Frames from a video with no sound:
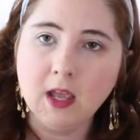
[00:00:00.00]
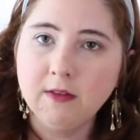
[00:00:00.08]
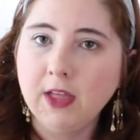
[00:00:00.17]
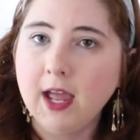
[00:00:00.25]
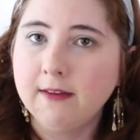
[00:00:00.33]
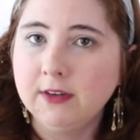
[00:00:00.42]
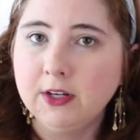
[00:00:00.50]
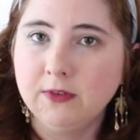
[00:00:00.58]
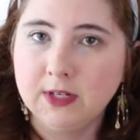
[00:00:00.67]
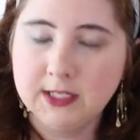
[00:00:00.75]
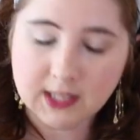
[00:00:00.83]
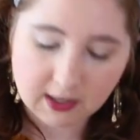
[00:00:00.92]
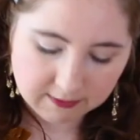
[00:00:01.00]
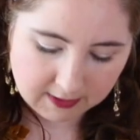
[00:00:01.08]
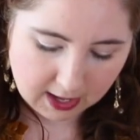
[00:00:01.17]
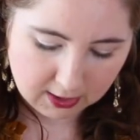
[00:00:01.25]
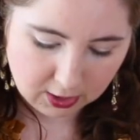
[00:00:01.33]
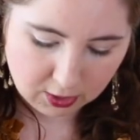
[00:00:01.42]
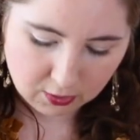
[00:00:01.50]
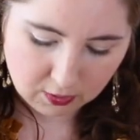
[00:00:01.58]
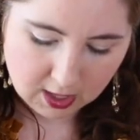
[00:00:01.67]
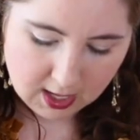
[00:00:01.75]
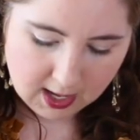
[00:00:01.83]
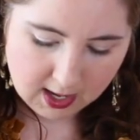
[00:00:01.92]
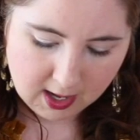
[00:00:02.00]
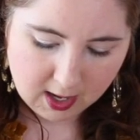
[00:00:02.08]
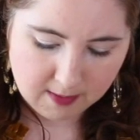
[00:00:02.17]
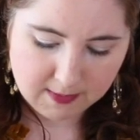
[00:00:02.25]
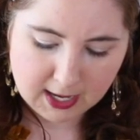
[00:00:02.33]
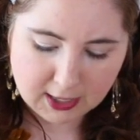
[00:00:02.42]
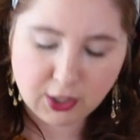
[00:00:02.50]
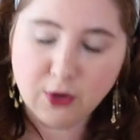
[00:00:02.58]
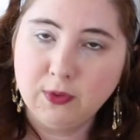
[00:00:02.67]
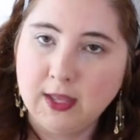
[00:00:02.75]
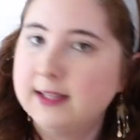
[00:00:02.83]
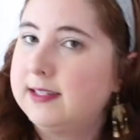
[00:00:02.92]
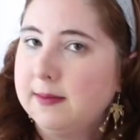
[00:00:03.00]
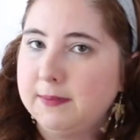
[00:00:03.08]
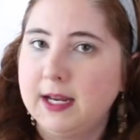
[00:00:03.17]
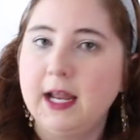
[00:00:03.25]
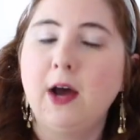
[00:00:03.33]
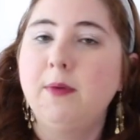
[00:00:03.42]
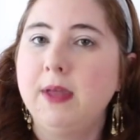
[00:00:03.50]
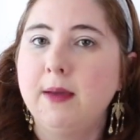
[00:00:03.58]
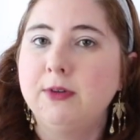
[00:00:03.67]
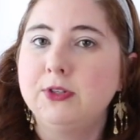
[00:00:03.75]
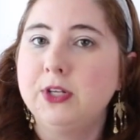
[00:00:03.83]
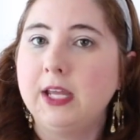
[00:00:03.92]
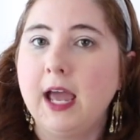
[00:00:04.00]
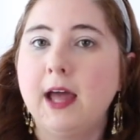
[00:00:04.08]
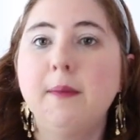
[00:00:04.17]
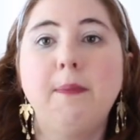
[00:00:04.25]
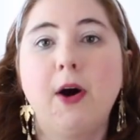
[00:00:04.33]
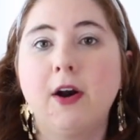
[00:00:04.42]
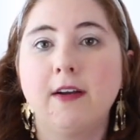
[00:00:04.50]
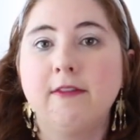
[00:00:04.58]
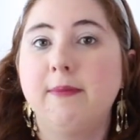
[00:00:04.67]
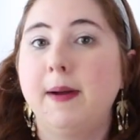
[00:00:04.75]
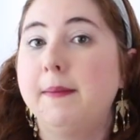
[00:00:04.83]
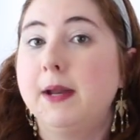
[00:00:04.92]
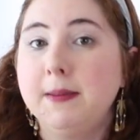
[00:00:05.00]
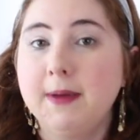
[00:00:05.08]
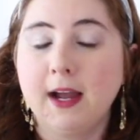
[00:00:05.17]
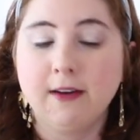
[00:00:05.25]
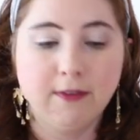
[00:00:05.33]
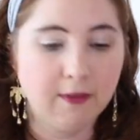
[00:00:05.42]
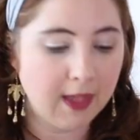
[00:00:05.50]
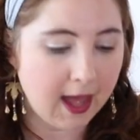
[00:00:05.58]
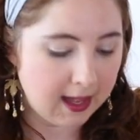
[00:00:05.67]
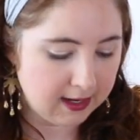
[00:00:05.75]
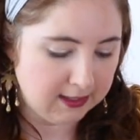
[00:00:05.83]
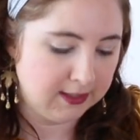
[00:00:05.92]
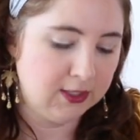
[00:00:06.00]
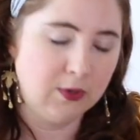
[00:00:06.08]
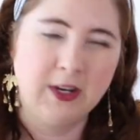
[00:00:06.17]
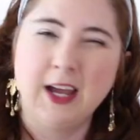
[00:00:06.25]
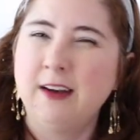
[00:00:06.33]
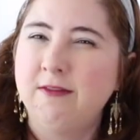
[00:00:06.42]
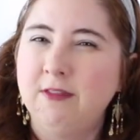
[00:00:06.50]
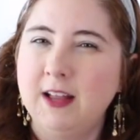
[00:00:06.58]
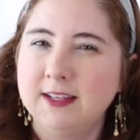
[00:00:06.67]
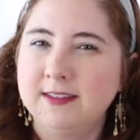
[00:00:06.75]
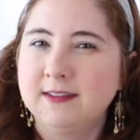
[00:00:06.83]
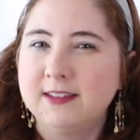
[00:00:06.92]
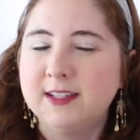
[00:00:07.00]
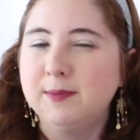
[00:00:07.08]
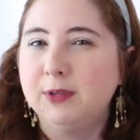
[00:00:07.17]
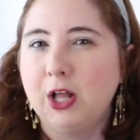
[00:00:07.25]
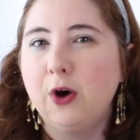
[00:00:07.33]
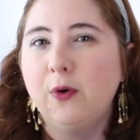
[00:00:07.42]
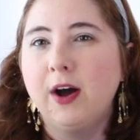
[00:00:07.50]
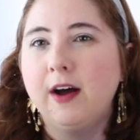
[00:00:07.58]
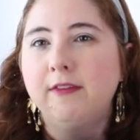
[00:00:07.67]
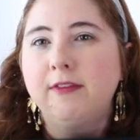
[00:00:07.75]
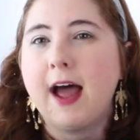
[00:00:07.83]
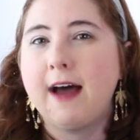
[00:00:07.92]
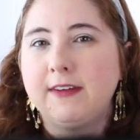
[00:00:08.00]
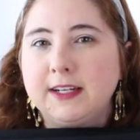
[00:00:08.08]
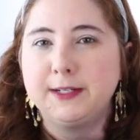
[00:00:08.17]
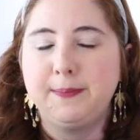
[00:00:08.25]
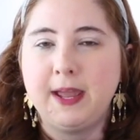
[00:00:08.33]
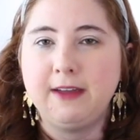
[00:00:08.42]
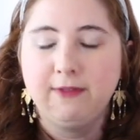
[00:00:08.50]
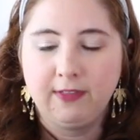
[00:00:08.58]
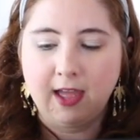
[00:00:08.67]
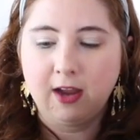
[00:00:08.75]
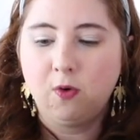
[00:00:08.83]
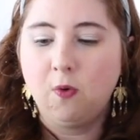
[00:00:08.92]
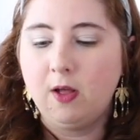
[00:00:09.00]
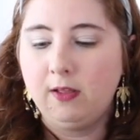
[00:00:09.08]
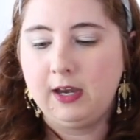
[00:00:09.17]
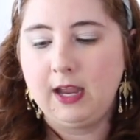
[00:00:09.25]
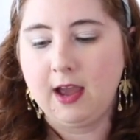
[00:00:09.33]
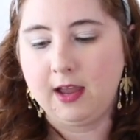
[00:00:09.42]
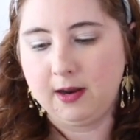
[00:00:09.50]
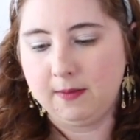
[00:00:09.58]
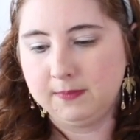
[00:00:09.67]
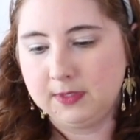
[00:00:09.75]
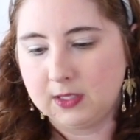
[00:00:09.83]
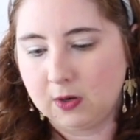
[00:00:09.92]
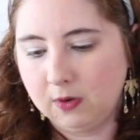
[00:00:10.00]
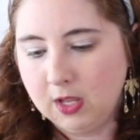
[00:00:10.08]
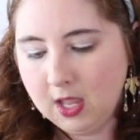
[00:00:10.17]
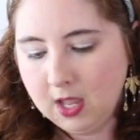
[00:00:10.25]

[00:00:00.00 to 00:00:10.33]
If they have a good resale value, I know that someday I'll be able to get part of my money back for that, and so it kind of lessens the blow of having to pay for that quality item. So